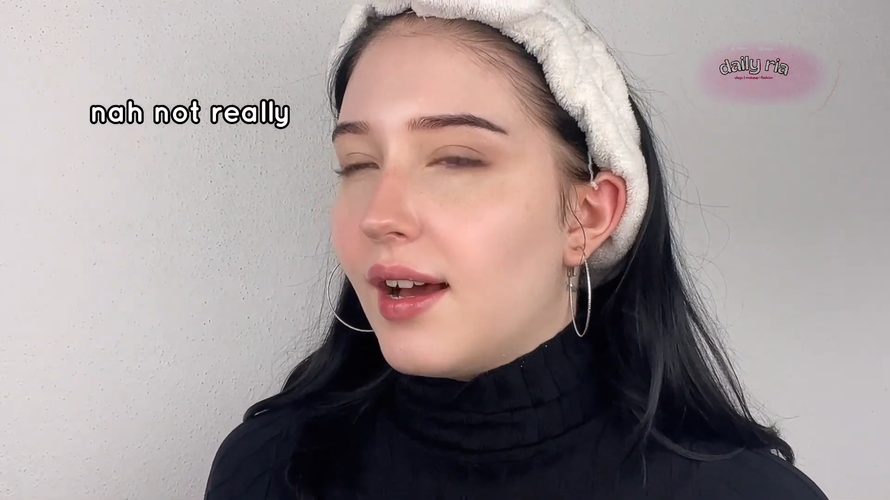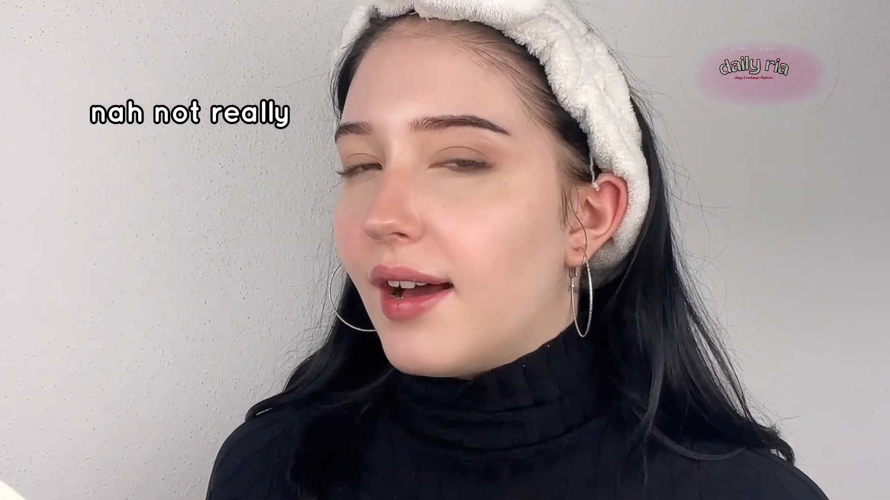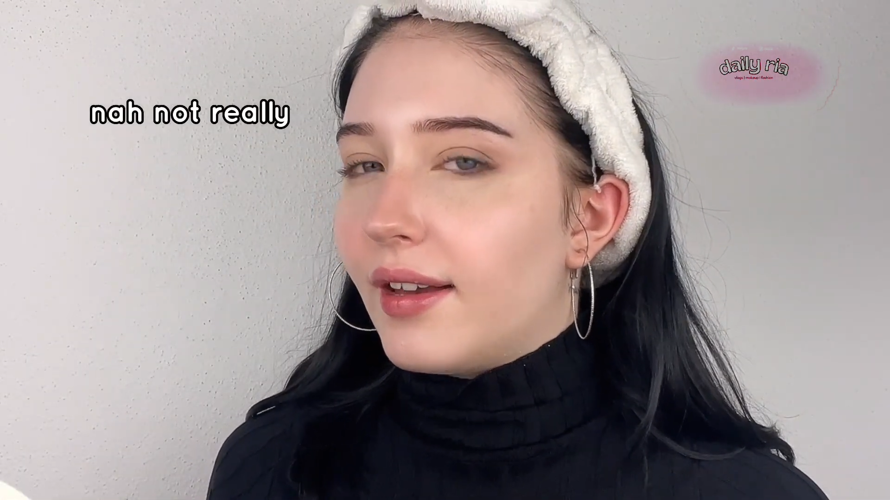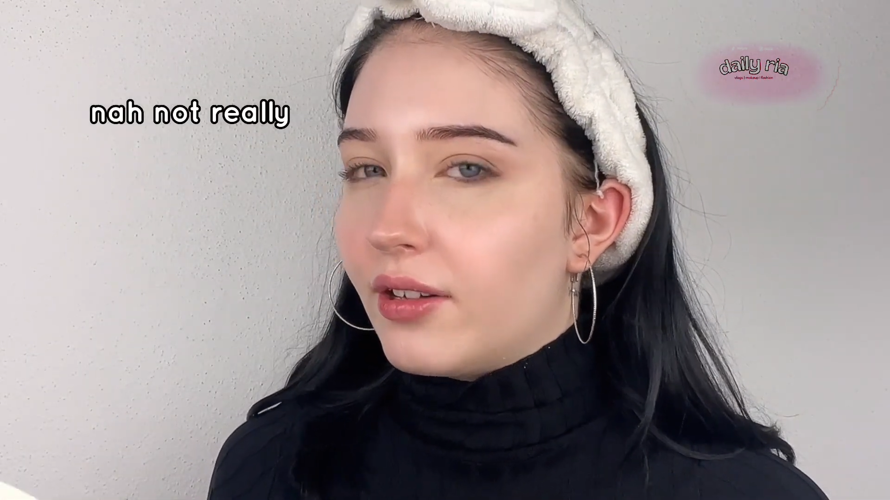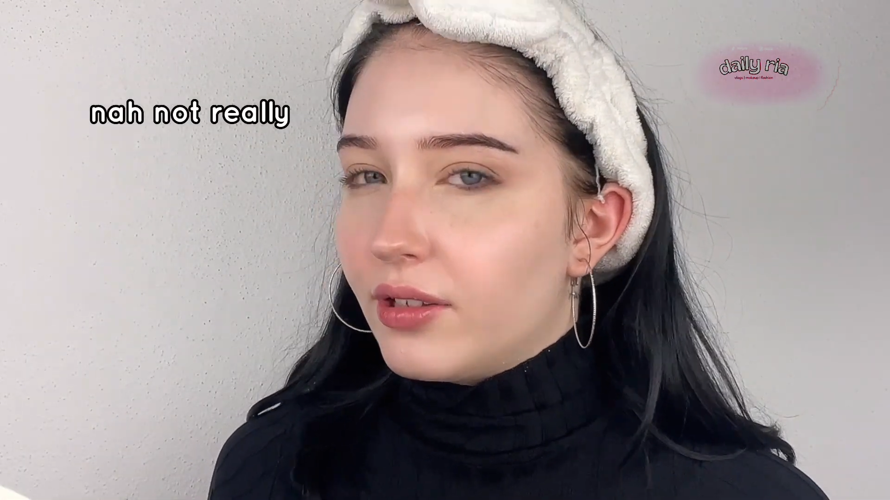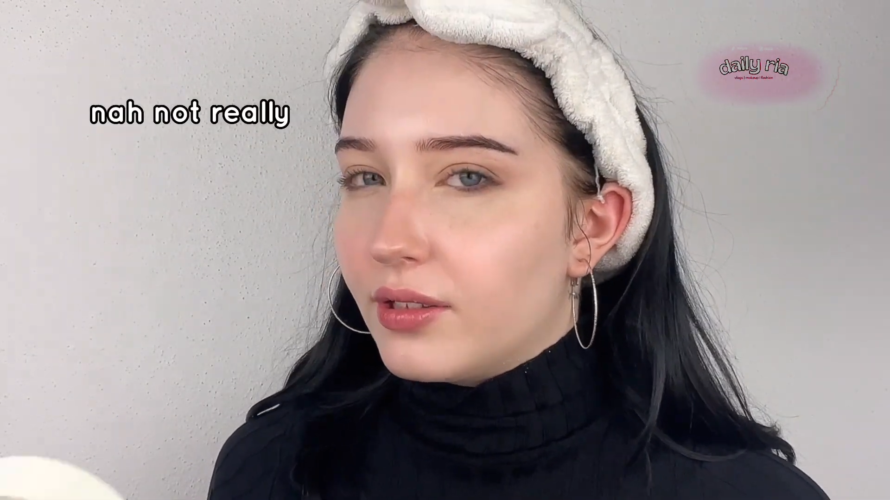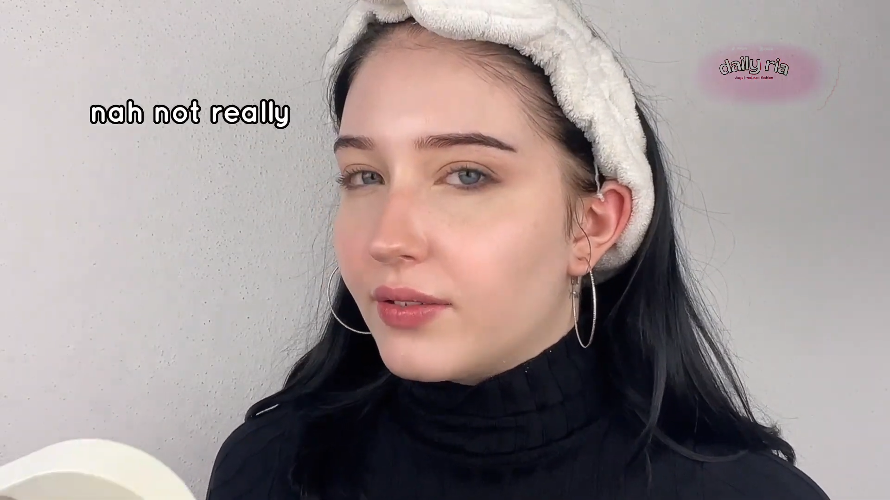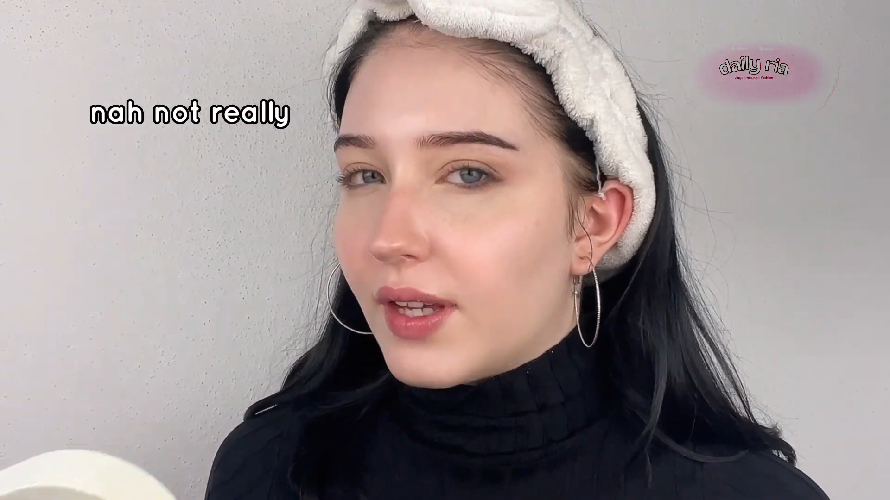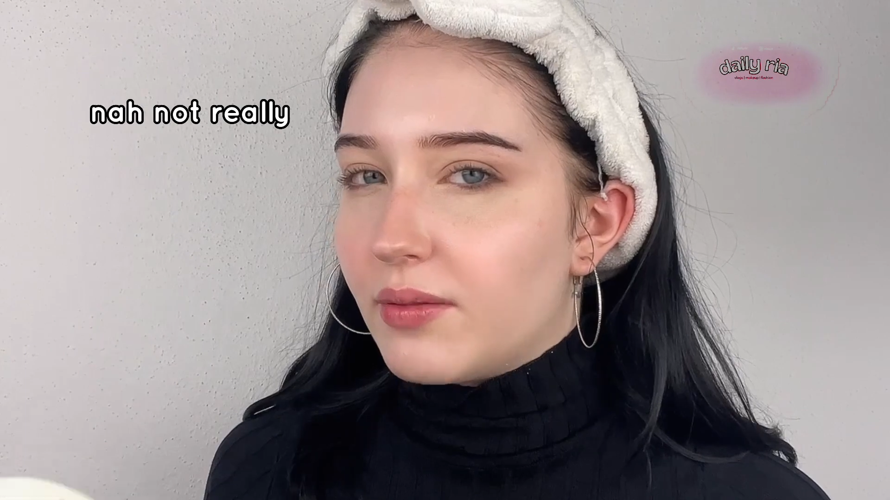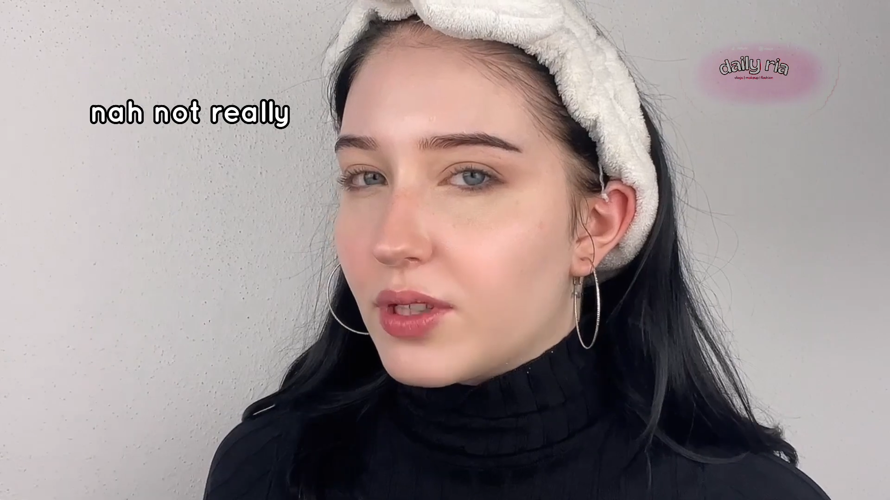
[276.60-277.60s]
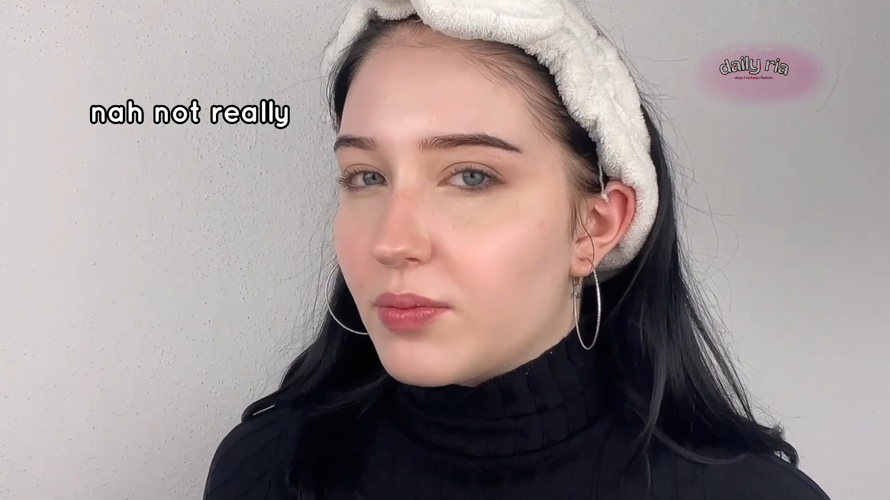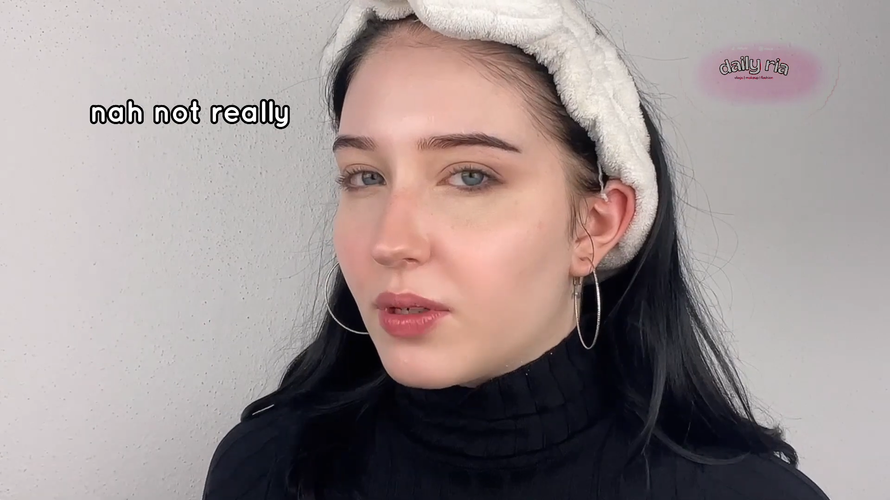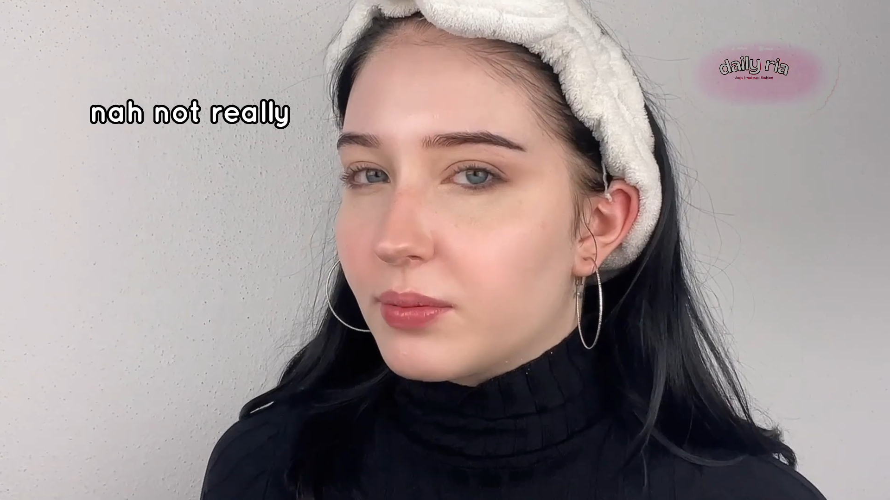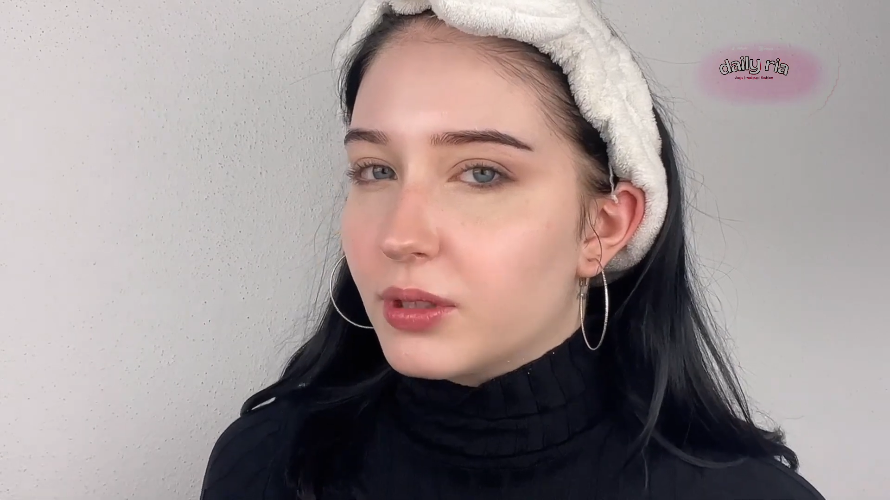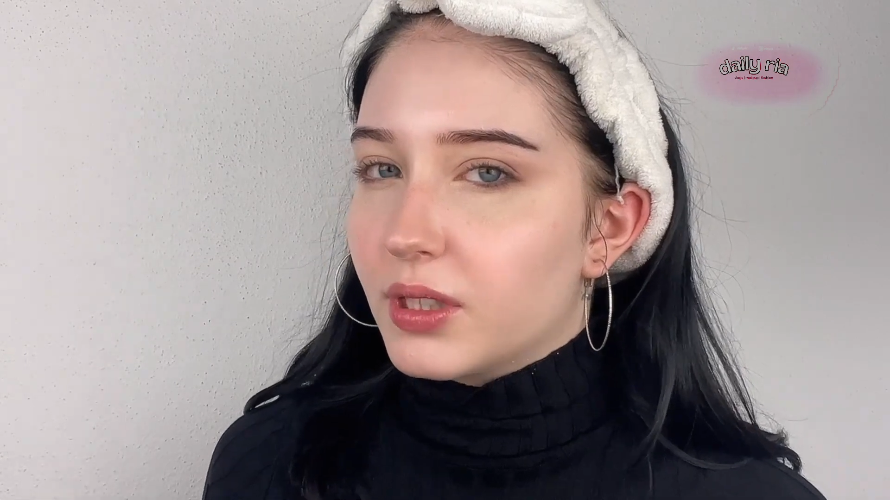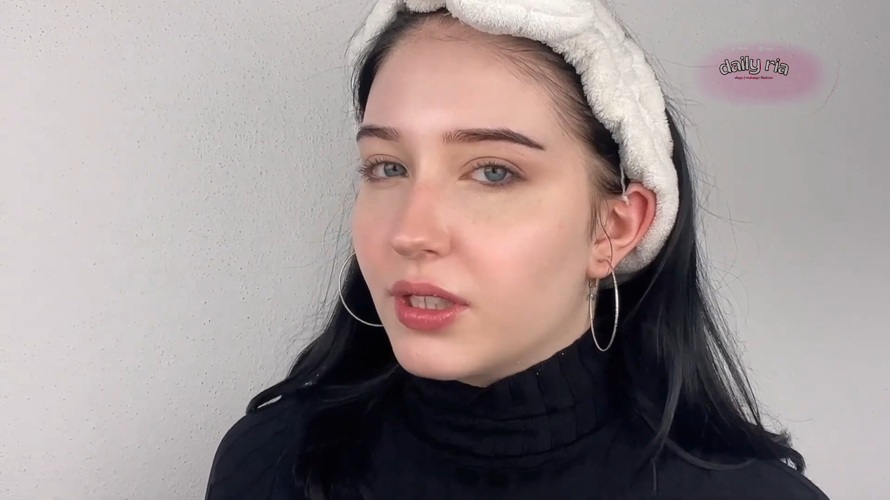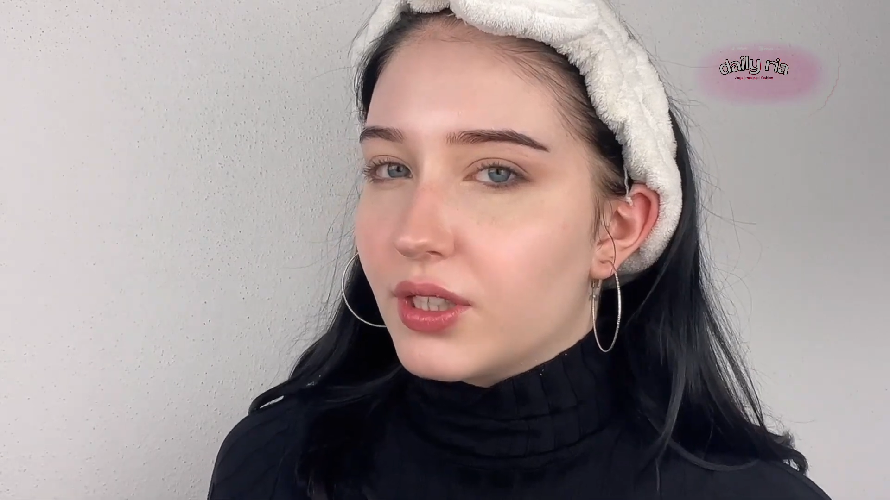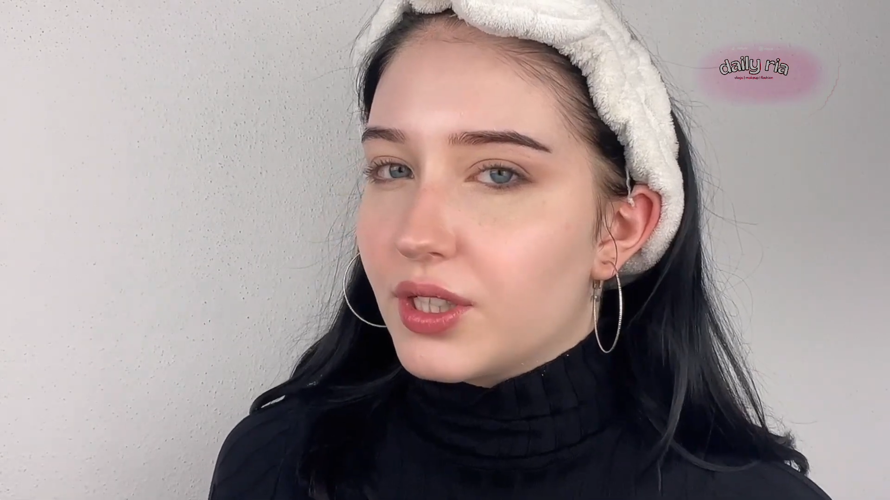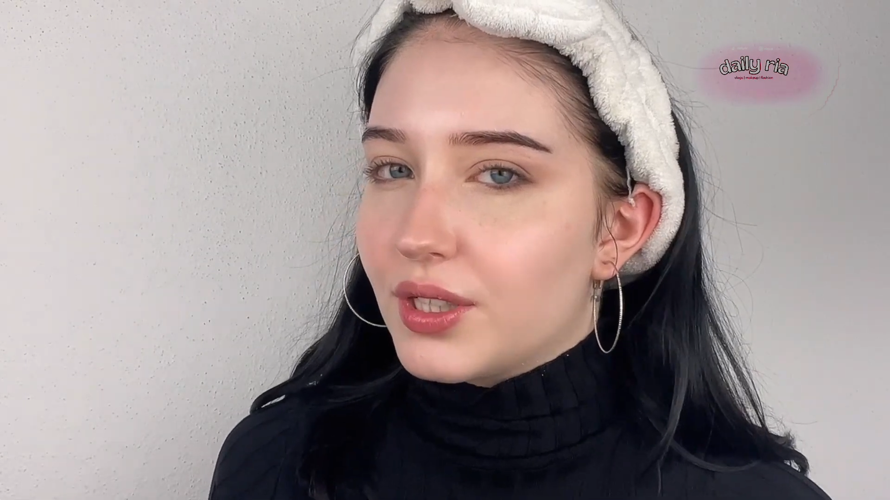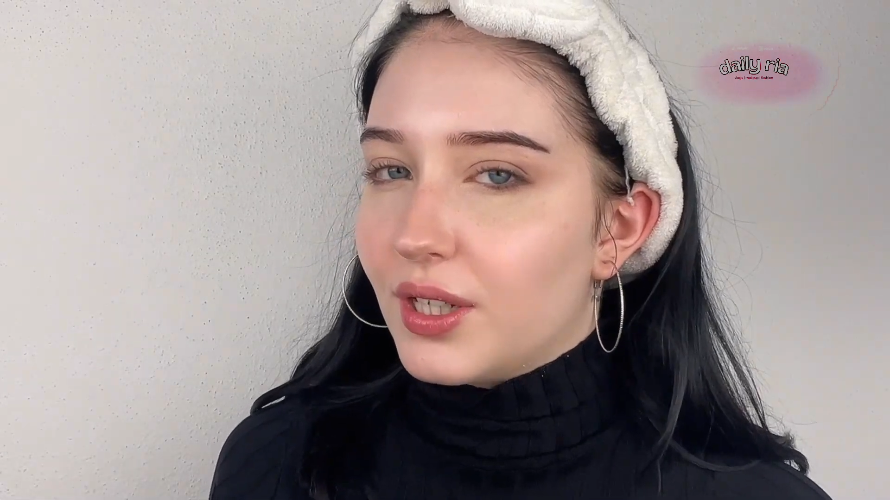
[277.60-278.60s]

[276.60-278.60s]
I don't know if that was proper English.